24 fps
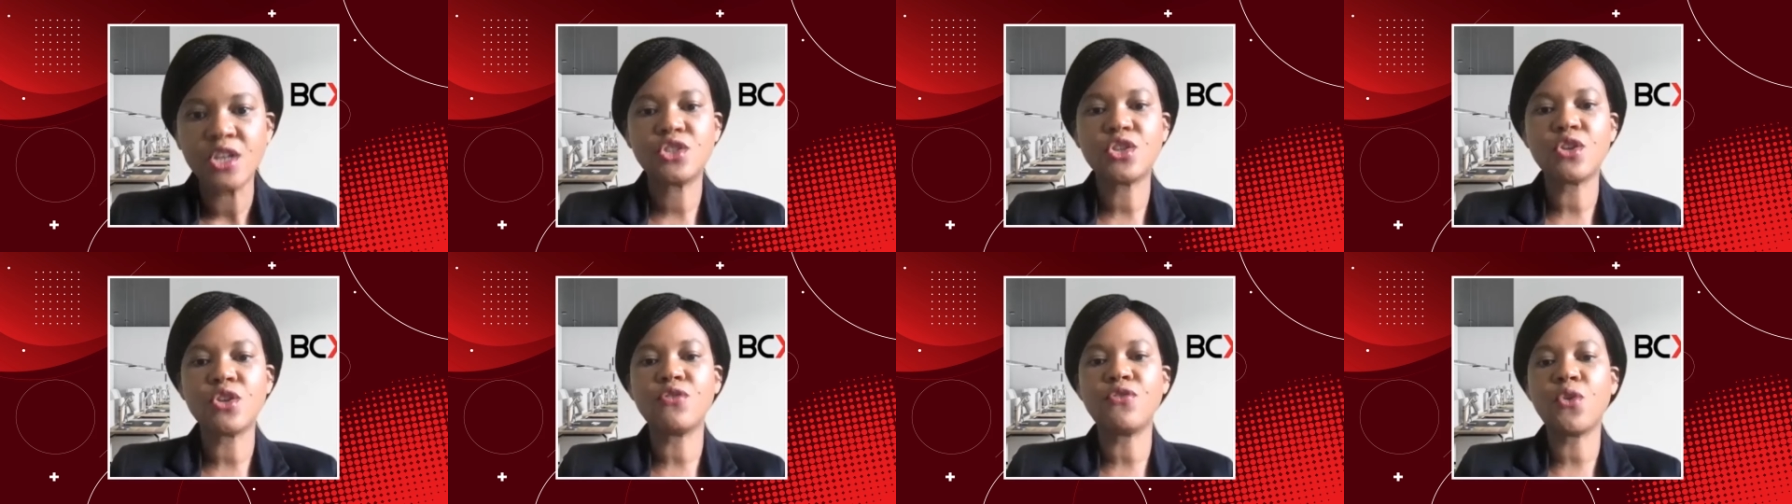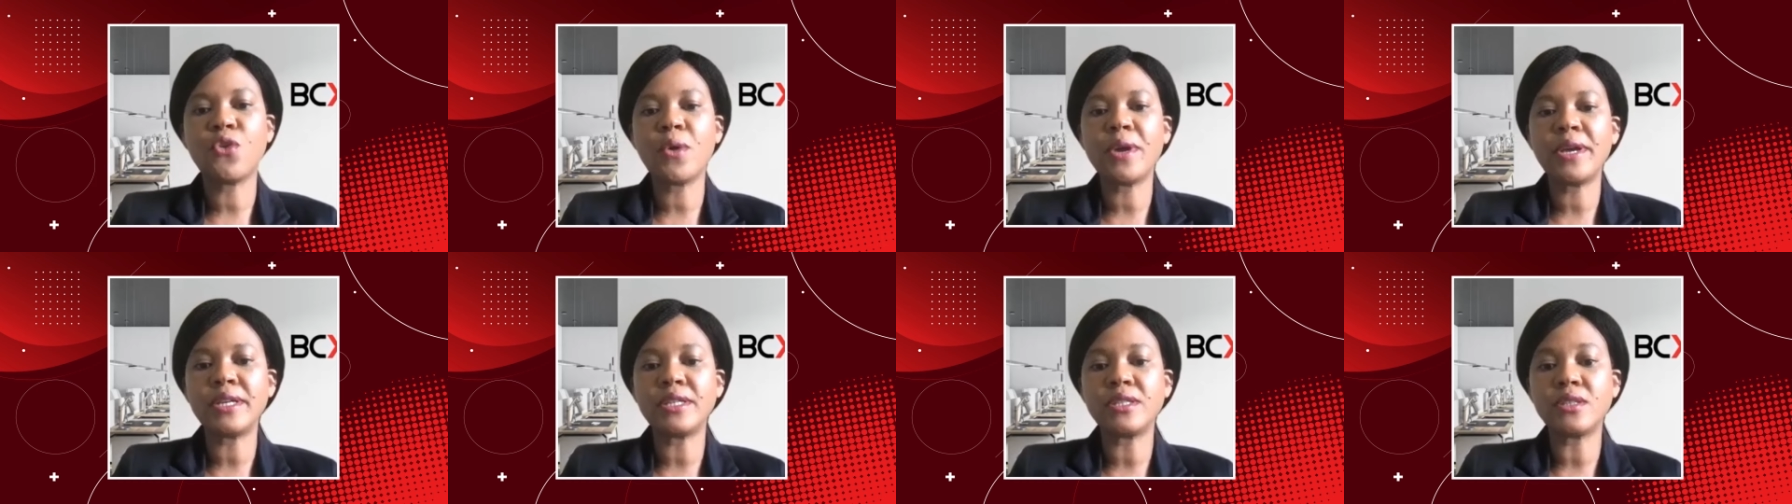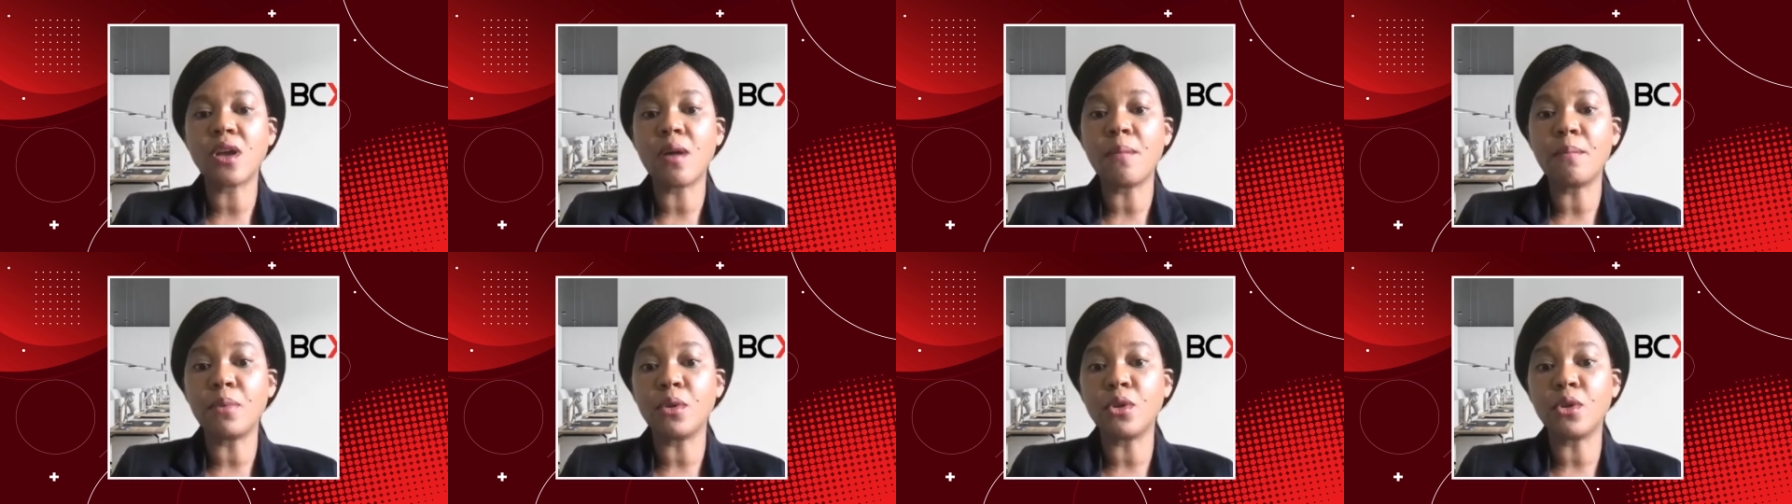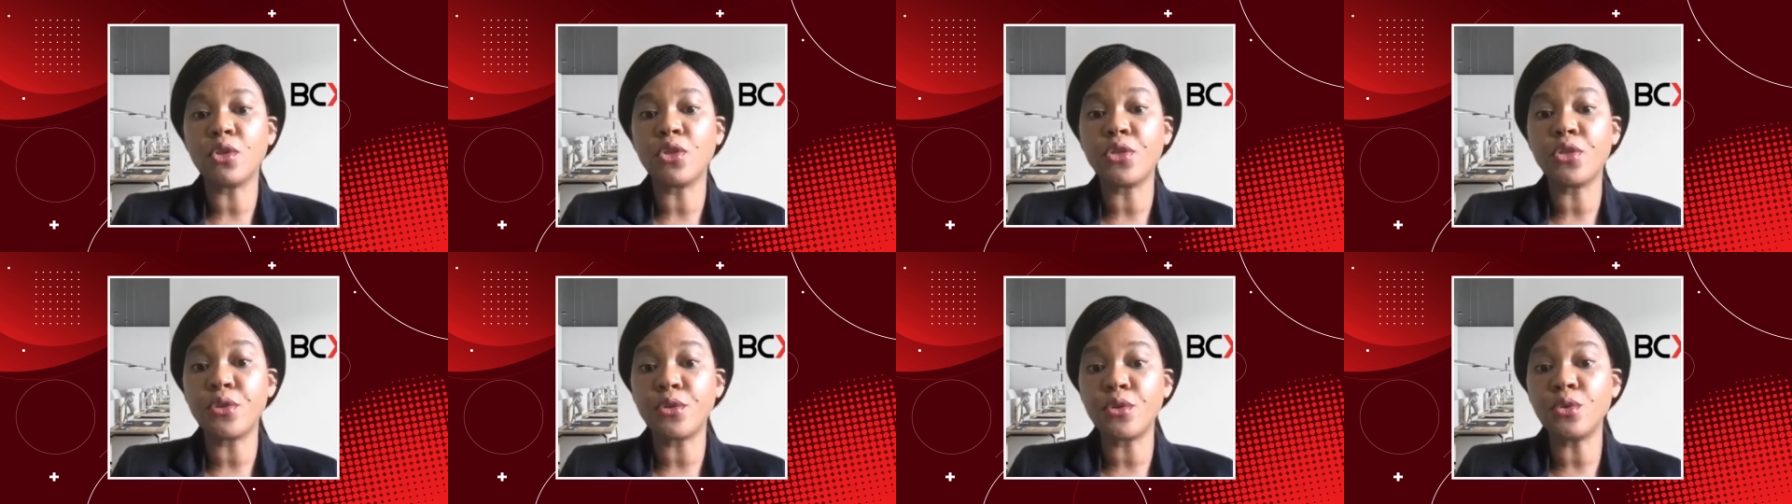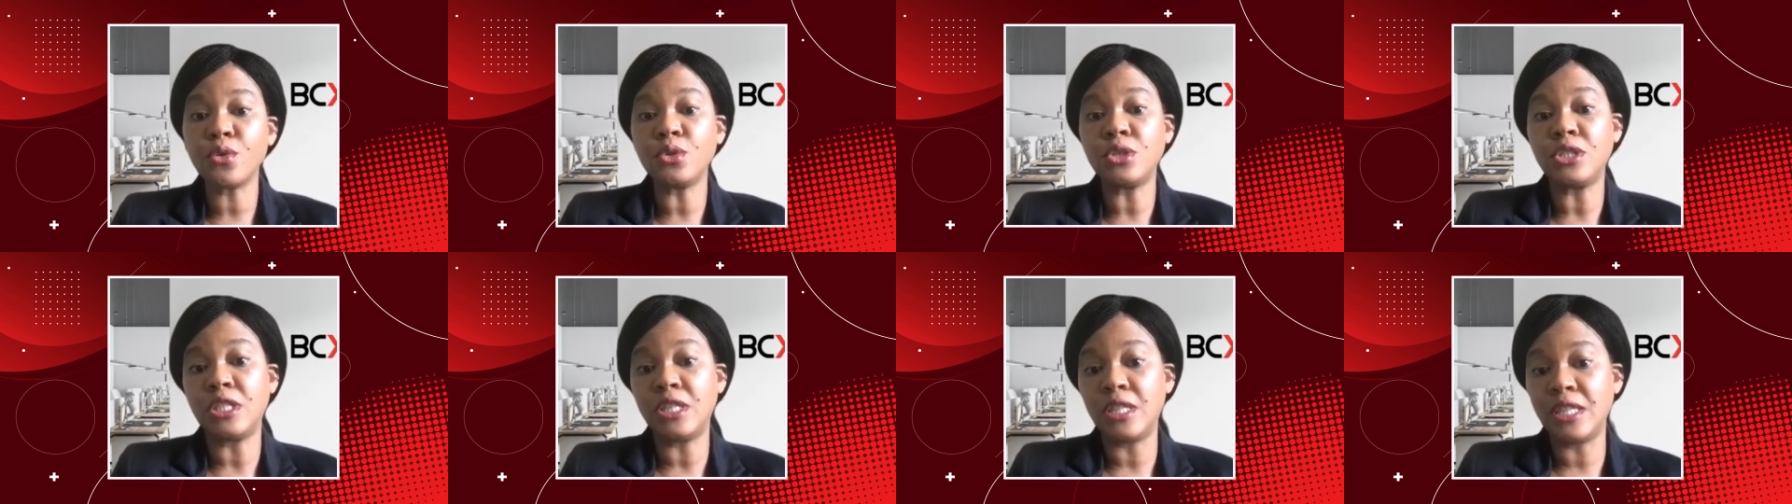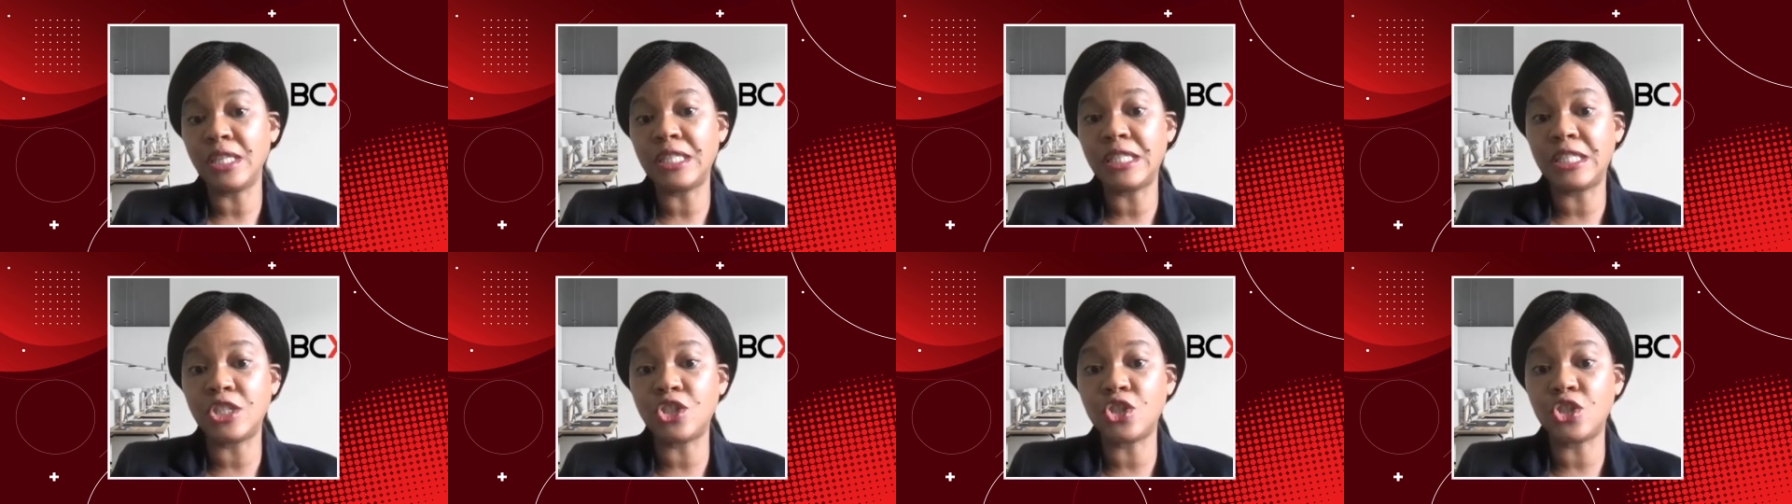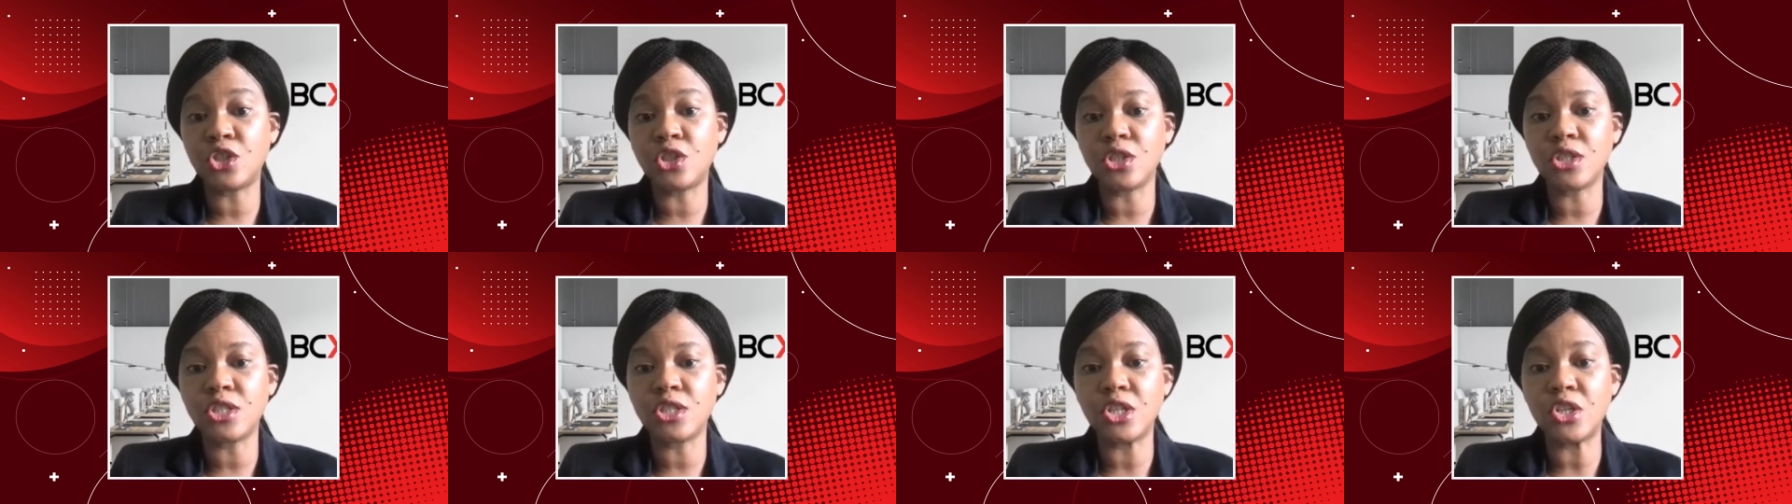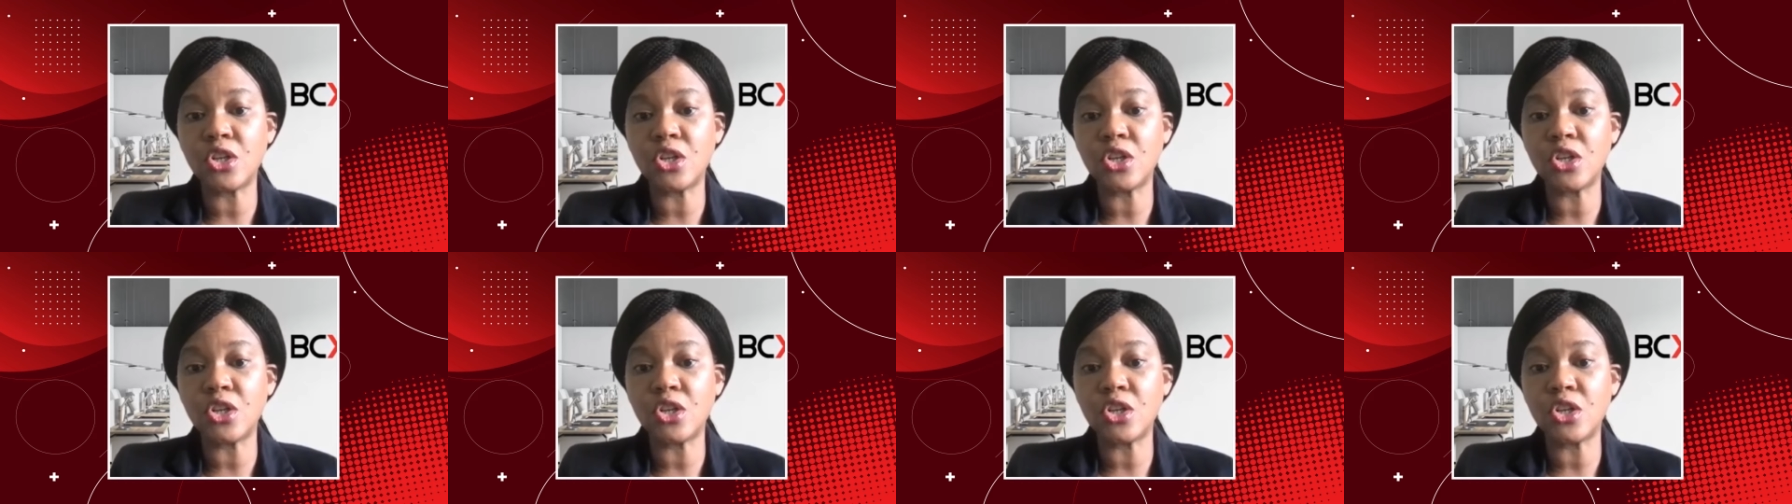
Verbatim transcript: So, for example, through these digital